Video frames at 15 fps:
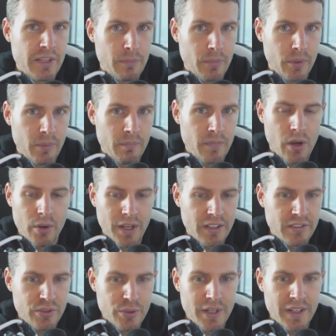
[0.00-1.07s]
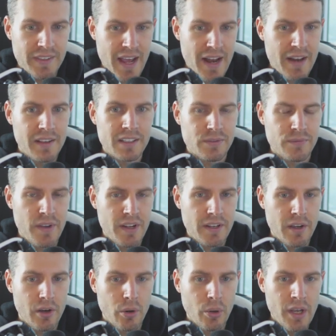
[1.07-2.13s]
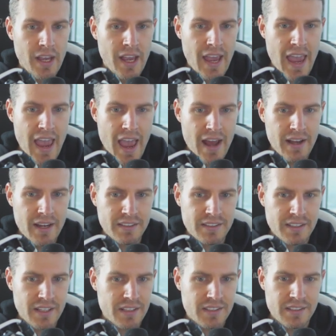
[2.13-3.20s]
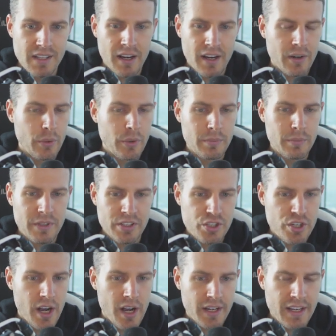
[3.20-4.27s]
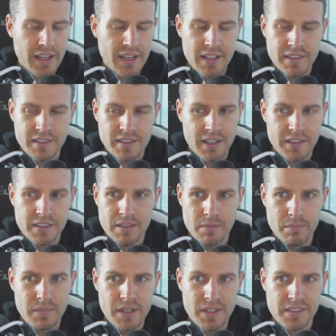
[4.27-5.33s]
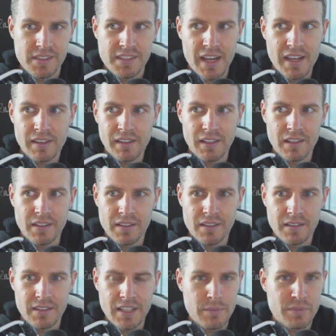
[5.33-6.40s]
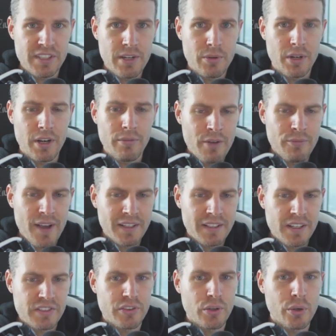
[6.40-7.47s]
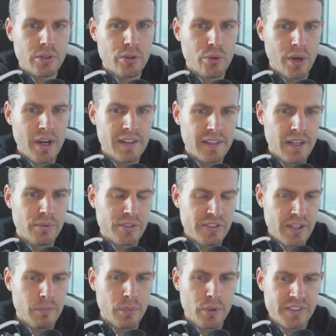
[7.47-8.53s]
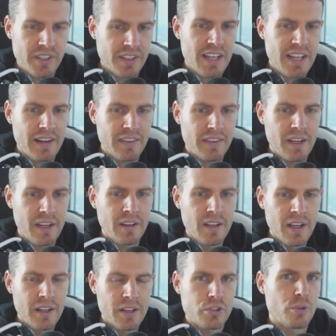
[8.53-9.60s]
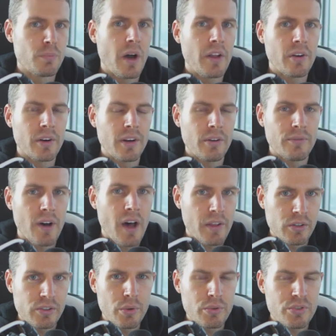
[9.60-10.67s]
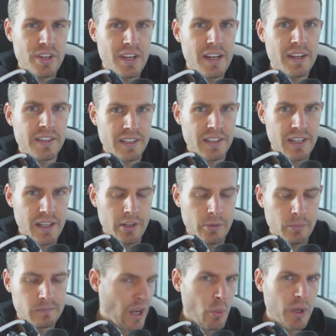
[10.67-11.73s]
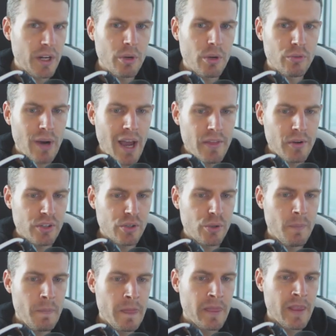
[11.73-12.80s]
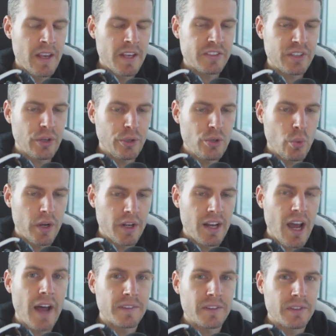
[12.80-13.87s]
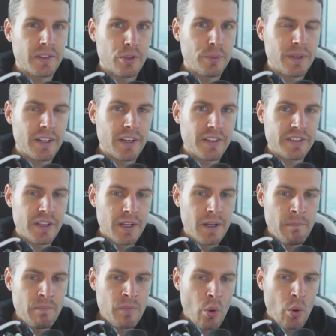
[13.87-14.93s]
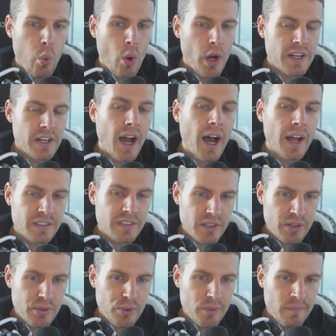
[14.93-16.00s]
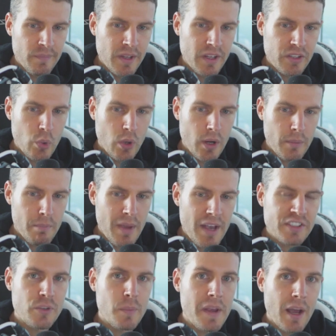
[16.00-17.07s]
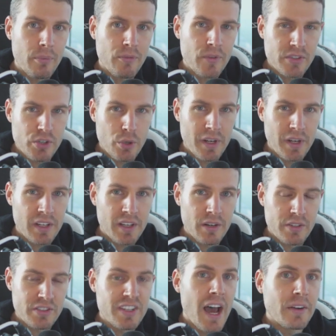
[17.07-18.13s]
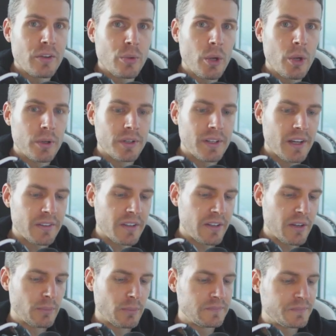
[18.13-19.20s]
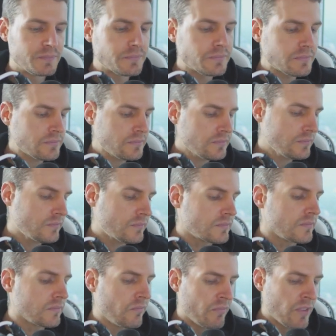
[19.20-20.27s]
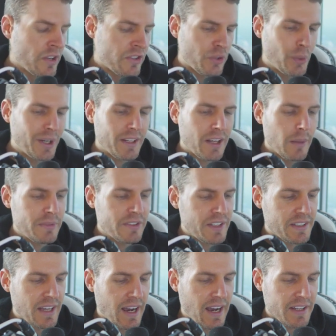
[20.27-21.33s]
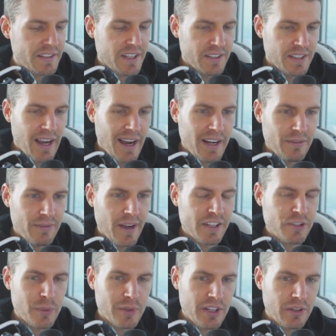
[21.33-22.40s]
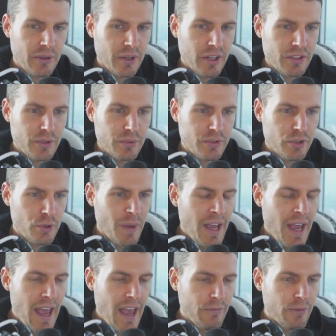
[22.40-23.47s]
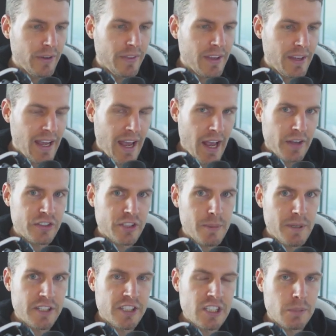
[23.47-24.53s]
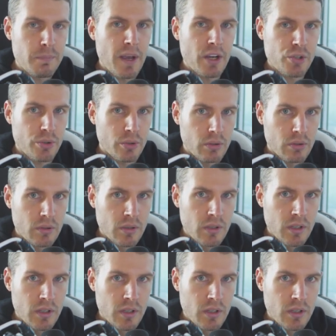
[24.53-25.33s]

simple. I'll get into it at the end of this video and it's it's not going to be shocking. It's not some insanely deep secret. In fact, it is third grade level simple. It's the exact thing that your mother and father told you to eat as a kid. And what I would rather do is tell you what not to do because what not to do is what messed me up for so many years, not knowing what not to do. So, when it comes to diets and diet advice, particularly on YouTube, everything has to be special.